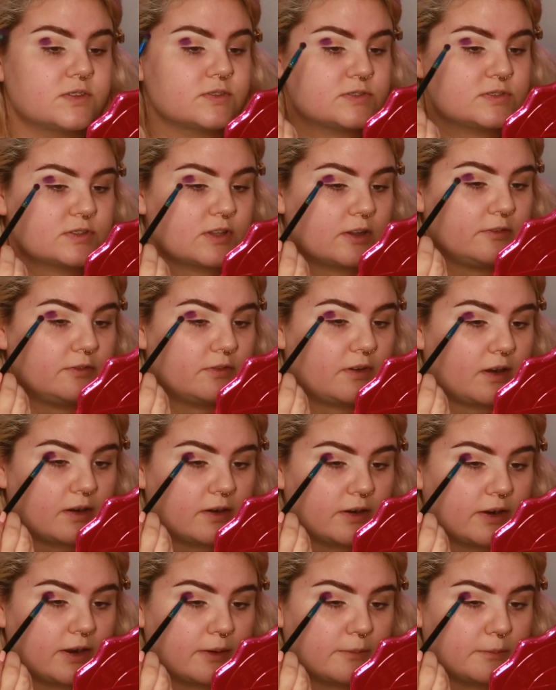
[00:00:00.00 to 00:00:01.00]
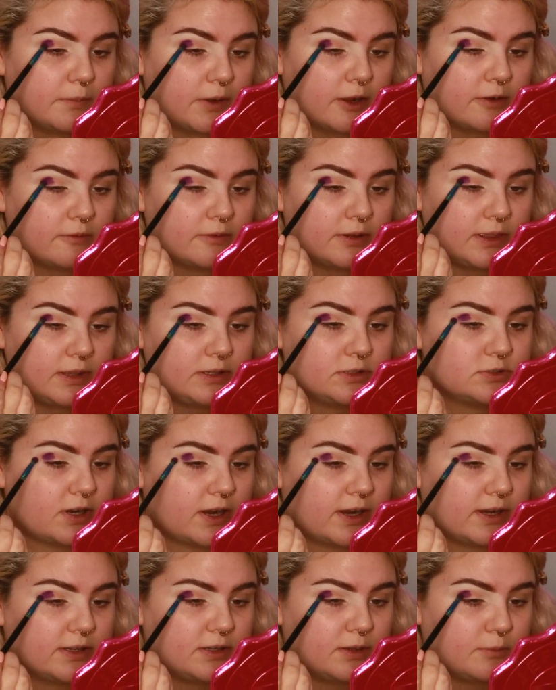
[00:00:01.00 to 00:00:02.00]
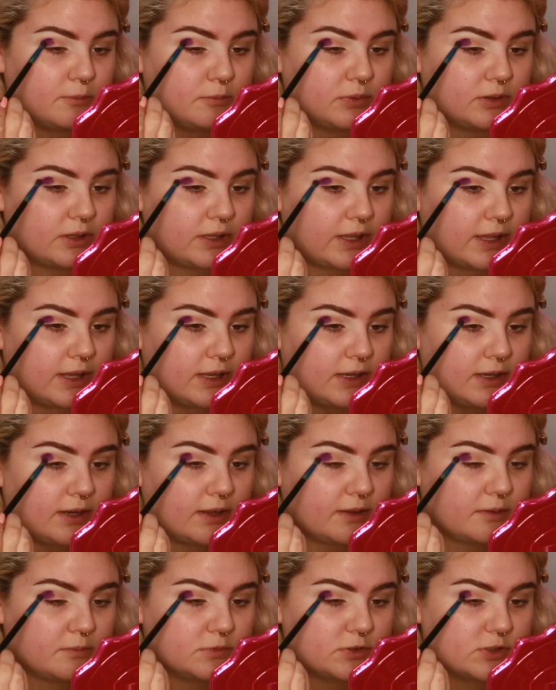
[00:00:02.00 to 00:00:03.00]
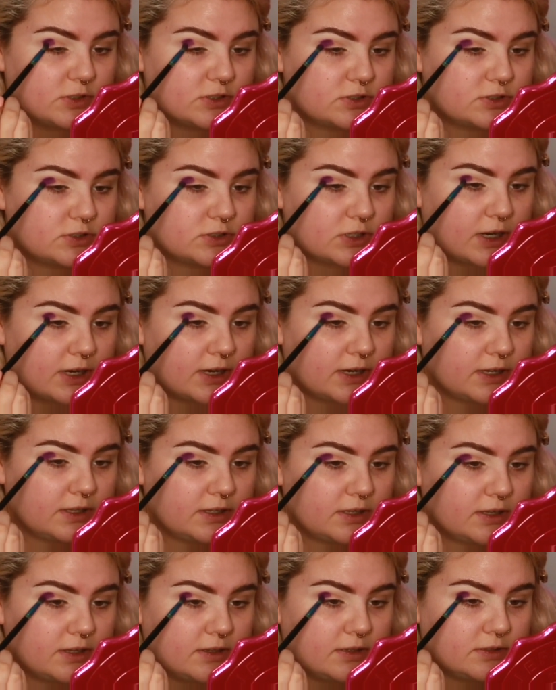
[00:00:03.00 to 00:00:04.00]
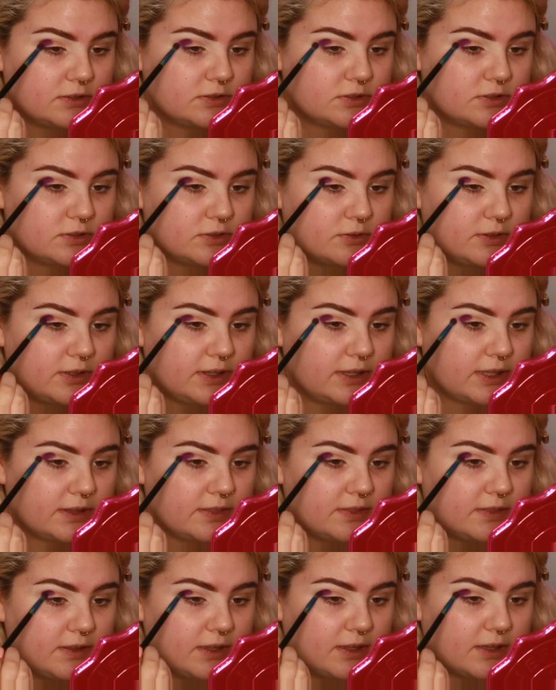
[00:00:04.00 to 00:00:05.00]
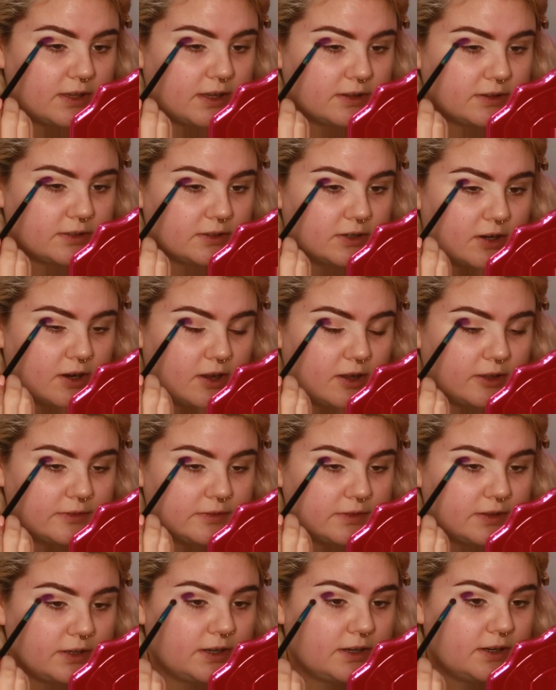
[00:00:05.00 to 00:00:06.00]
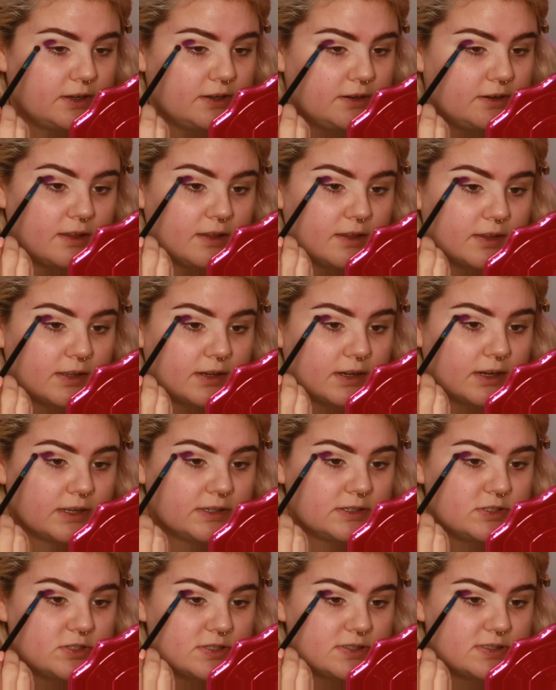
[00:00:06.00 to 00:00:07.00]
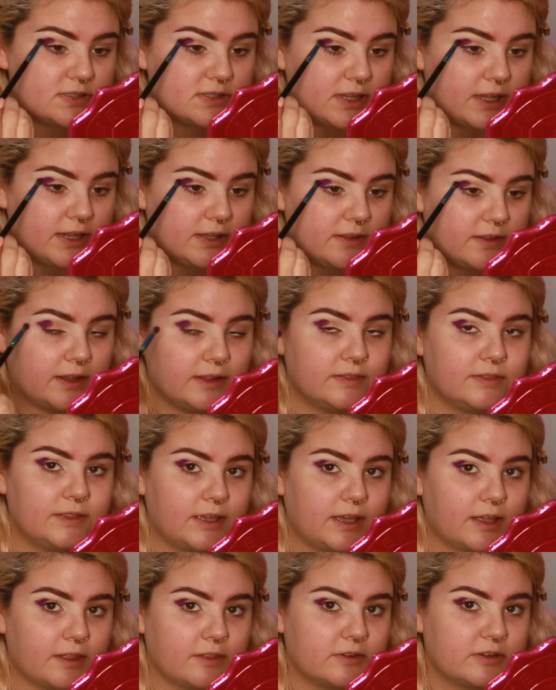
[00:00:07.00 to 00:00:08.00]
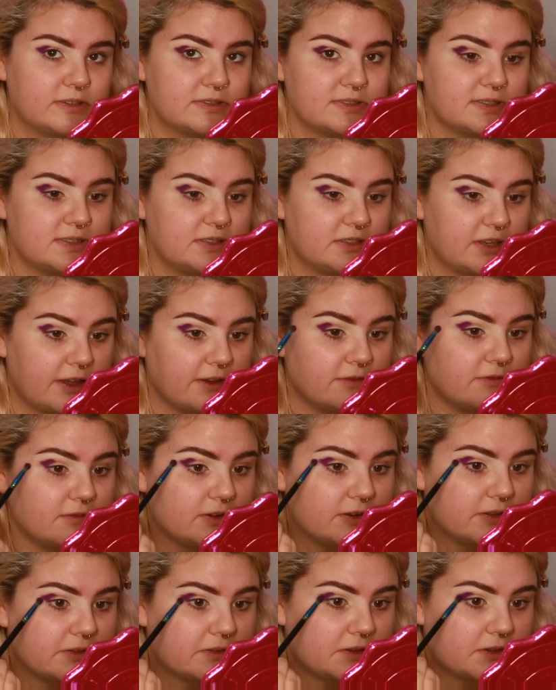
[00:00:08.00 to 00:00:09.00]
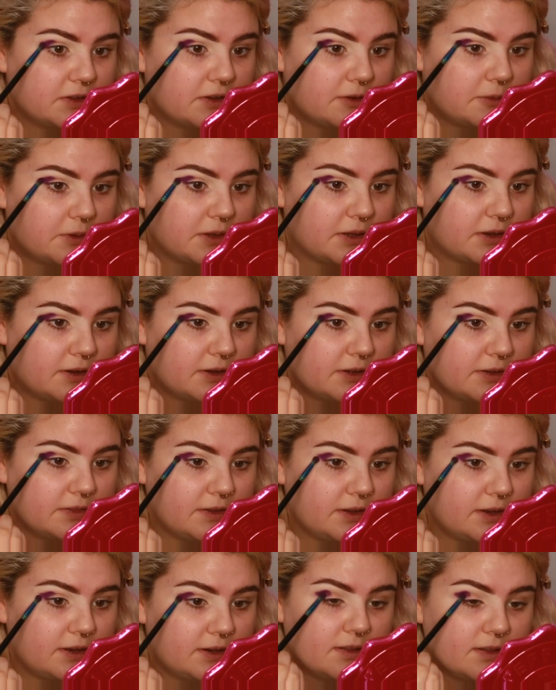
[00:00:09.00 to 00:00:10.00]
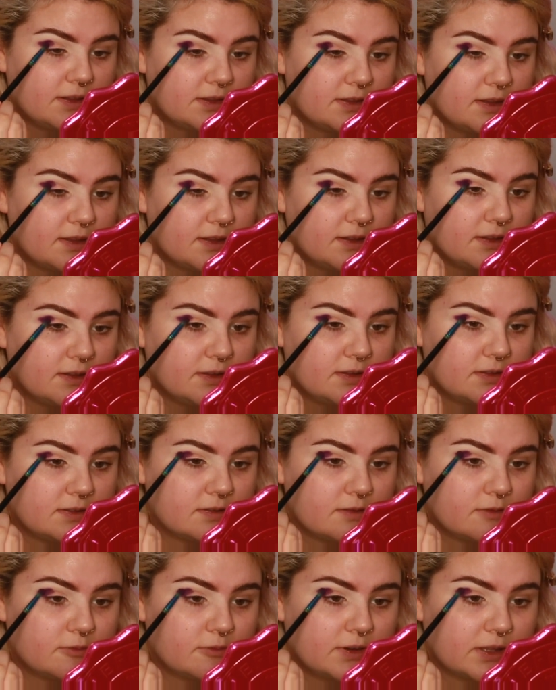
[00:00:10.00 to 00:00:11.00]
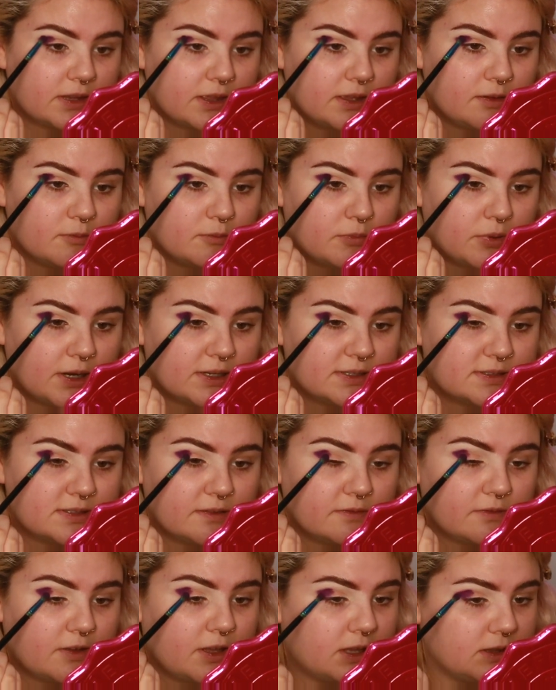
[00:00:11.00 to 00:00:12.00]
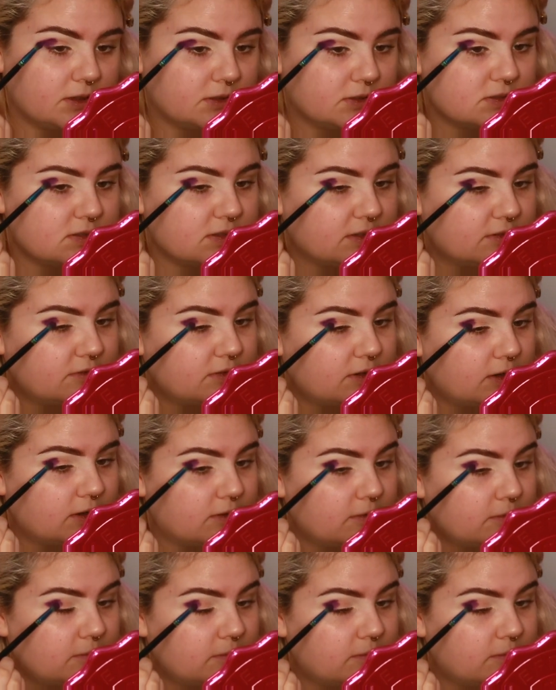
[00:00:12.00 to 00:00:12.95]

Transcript: So far I'm not really trying to blend, I'm just trying to get the color on there. And can I just say that the color is definitely going on there. This is really impressive color so far.